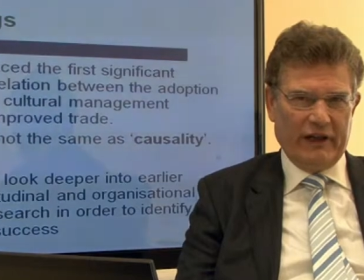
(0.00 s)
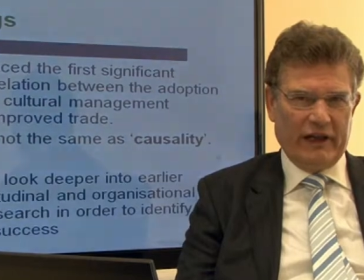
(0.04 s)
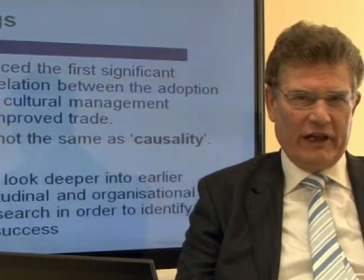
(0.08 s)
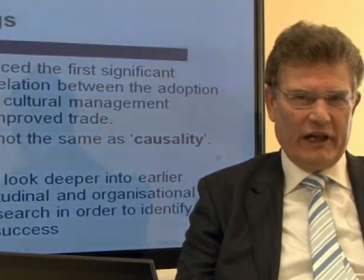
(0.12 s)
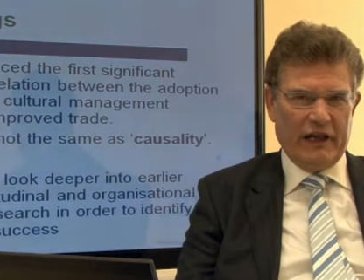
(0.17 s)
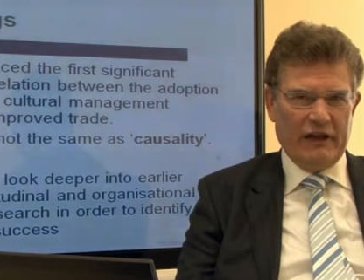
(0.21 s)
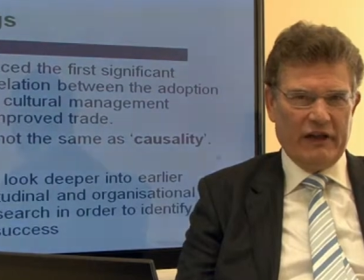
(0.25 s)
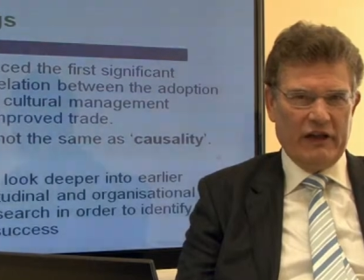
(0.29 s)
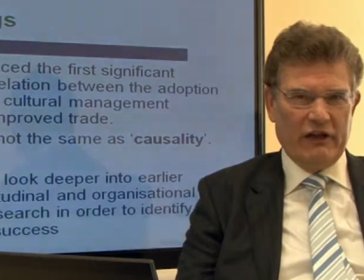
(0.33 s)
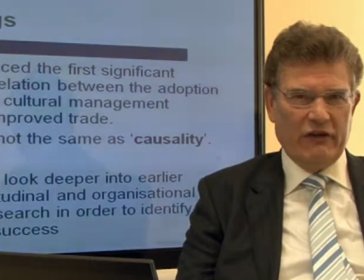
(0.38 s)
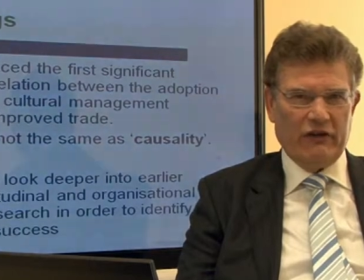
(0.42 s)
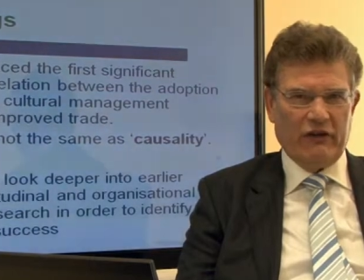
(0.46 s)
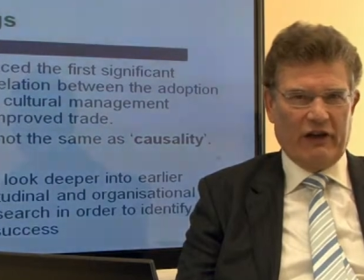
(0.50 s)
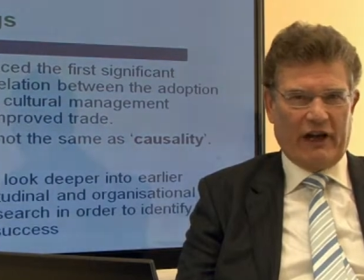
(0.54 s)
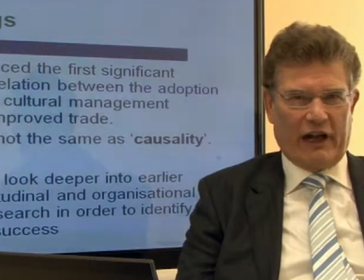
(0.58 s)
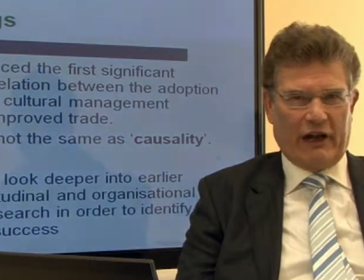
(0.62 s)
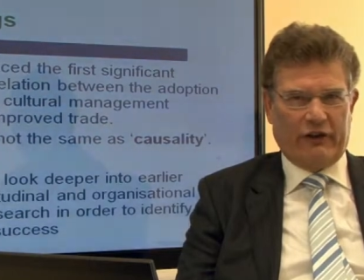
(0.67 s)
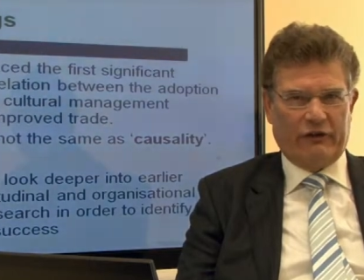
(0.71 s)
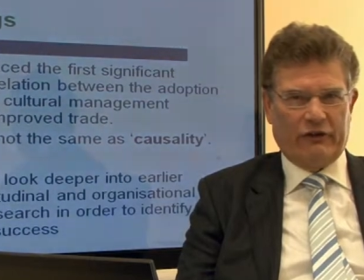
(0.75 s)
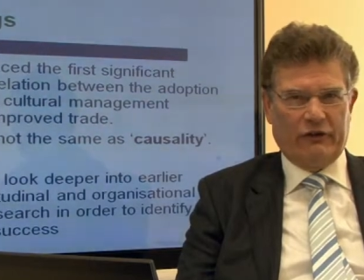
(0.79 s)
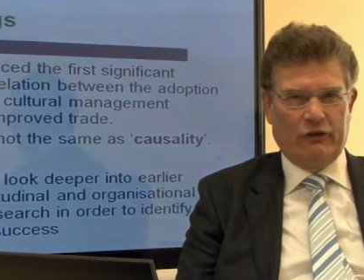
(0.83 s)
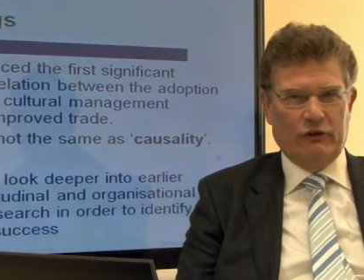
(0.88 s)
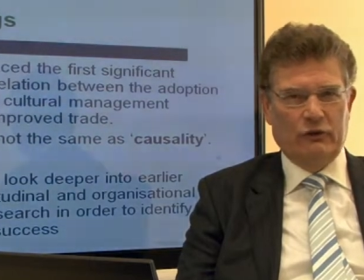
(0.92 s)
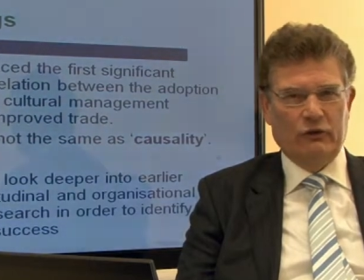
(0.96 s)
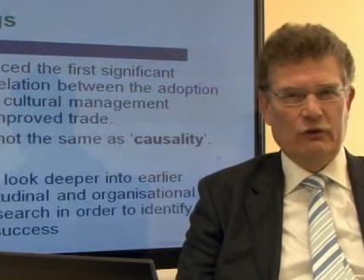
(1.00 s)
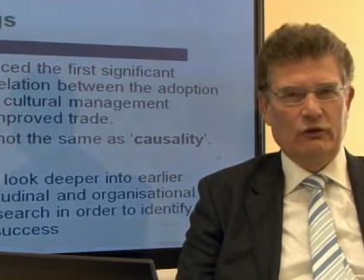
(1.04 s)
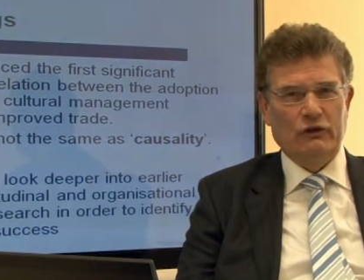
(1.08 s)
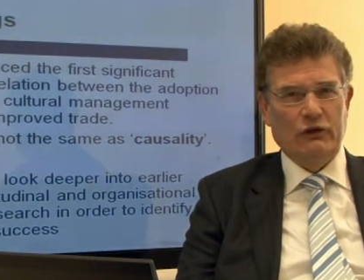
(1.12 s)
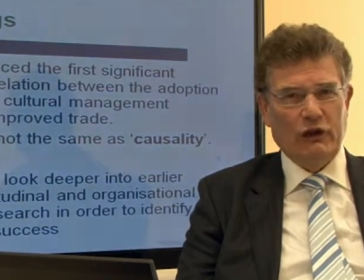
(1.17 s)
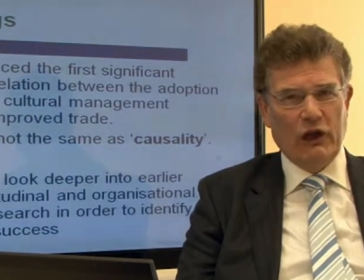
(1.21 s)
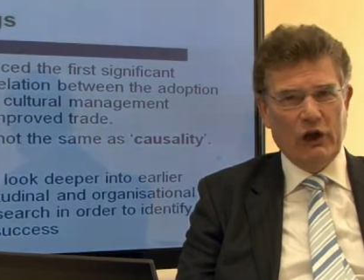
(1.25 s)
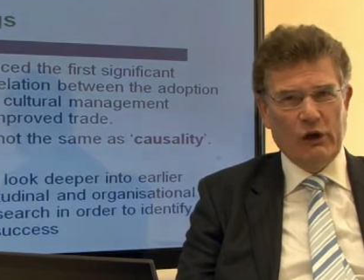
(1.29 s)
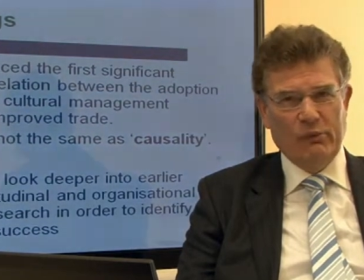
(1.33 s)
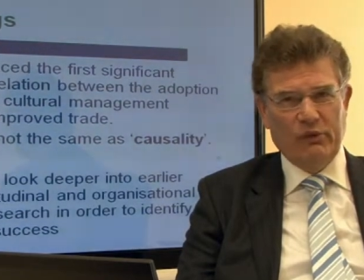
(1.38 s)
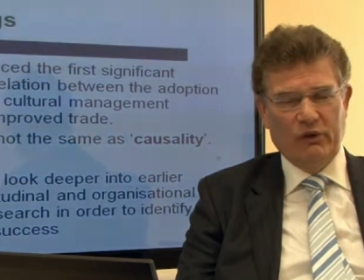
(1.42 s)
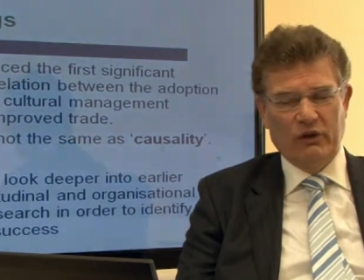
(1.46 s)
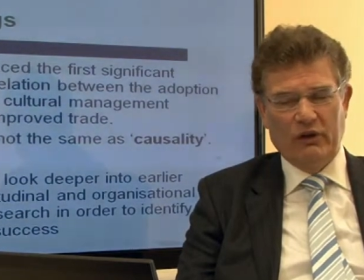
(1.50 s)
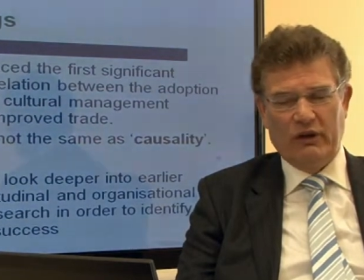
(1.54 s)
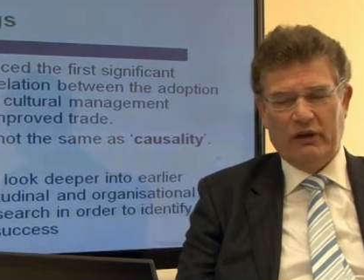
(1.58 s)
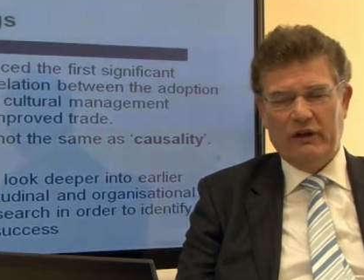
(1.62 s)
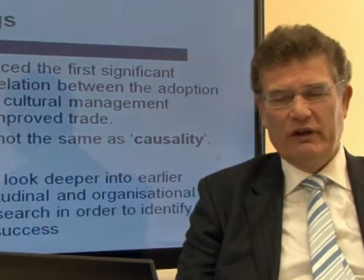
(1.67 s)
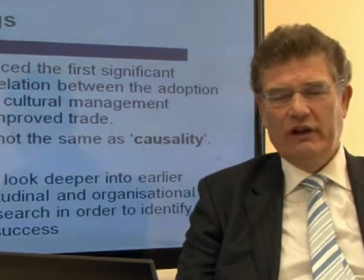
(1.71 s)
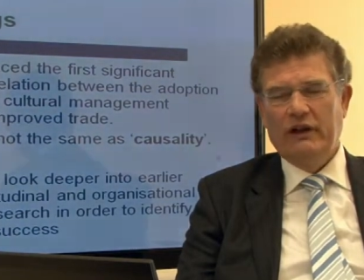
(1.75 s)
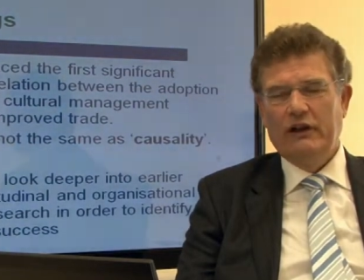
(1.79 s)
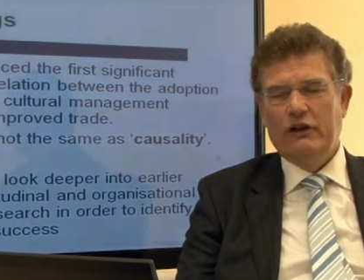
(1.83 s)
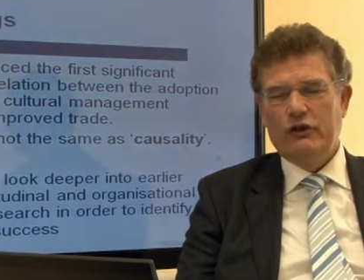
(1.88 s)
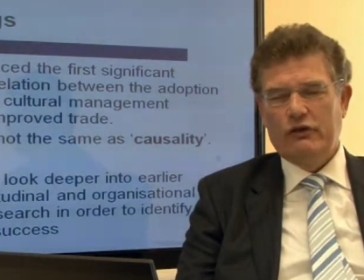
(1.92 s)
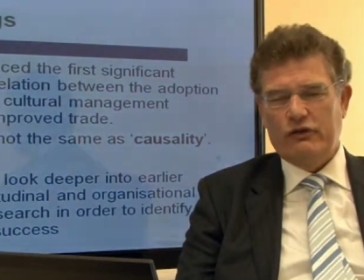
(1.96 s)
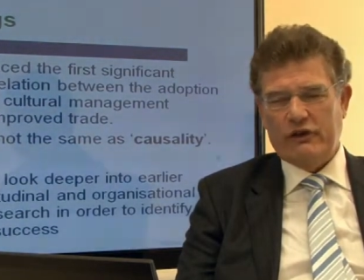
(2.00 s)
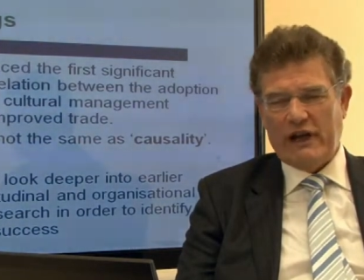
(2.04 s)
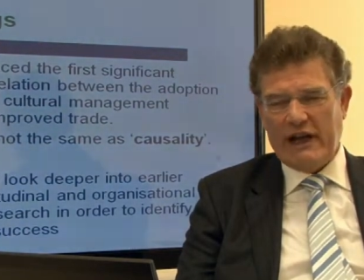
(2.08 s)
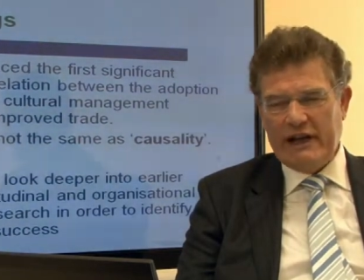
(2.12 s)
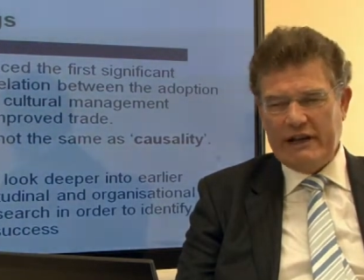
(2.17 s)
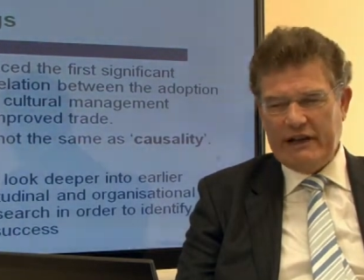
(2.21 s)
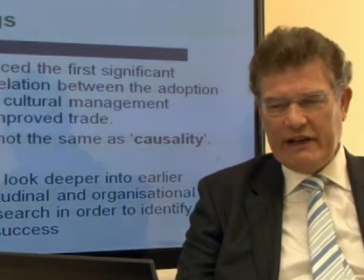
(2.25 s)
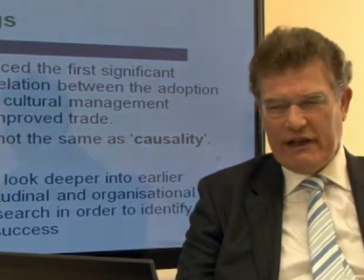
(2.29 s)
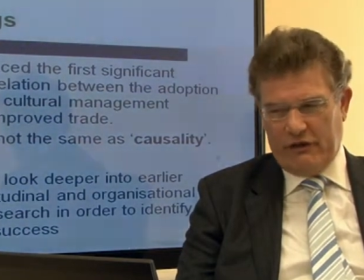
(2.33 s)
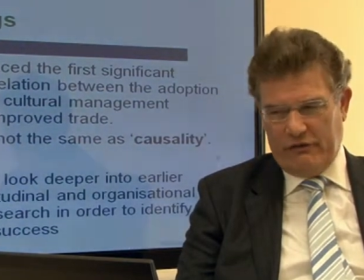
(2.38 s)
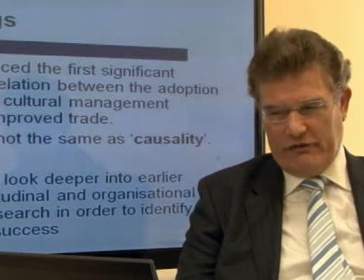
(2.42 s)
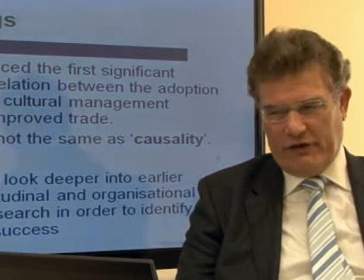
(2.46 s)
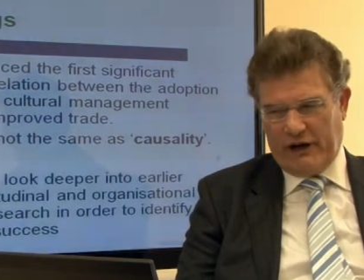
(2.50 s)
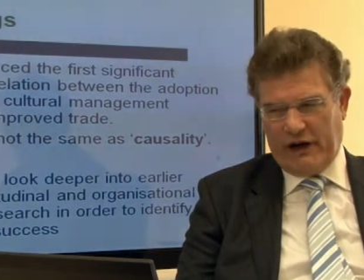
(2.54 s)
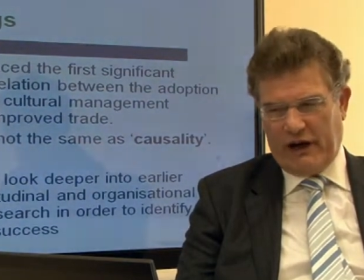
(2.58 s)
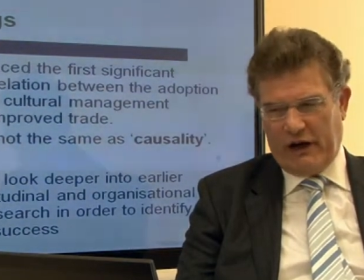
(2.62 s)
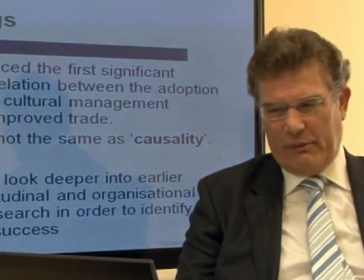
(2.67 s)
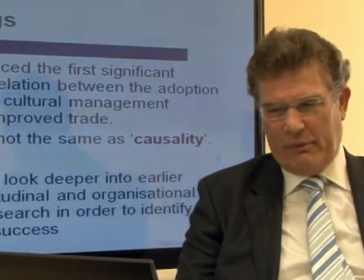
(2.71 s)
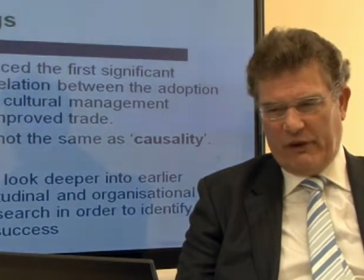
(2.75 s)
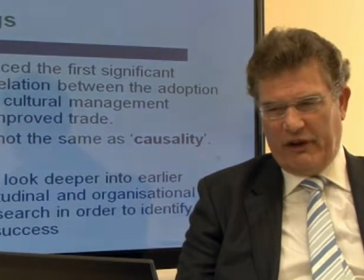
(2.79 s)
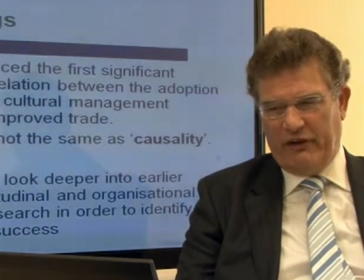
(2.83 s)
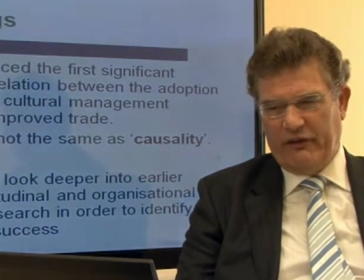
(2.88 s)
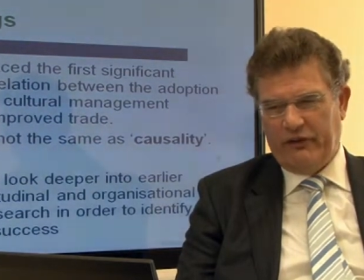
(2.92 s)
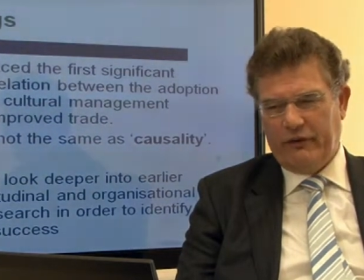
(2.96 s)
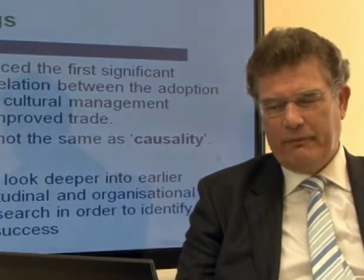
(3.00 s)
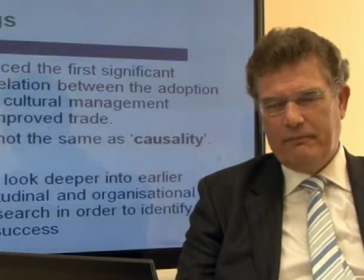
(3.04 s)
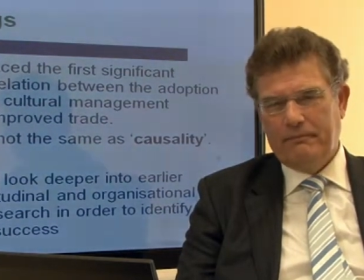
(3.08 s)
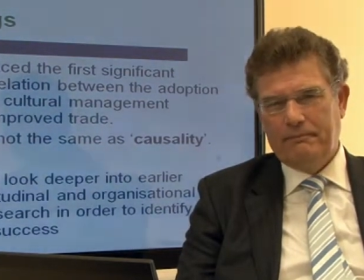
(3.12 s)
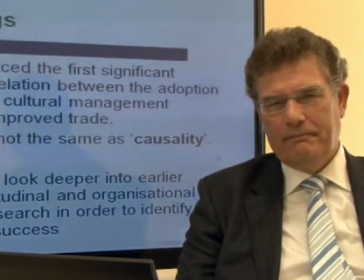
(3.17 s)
in the international global trading environment.